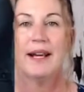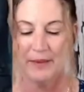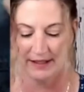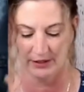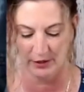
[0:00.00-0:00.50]

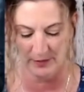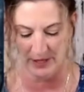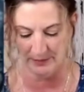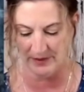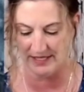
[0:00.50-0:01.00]
my little
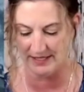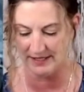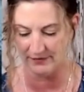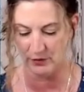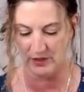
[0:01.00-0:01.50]
puppies
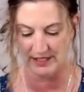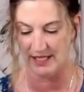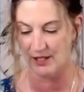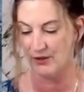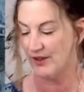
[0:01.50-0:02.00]
if you can
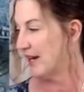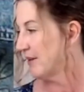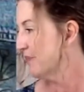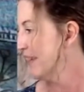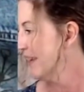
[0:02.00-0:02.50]
hear
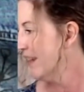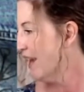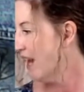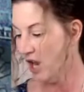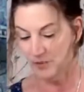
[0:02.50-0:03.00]
them.
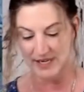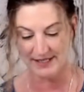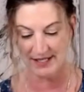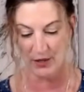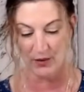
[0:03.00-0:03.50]
All right,
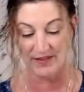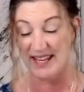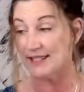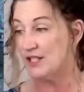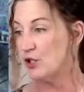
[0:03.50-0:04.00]
so
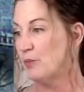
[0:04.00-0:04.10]
that's super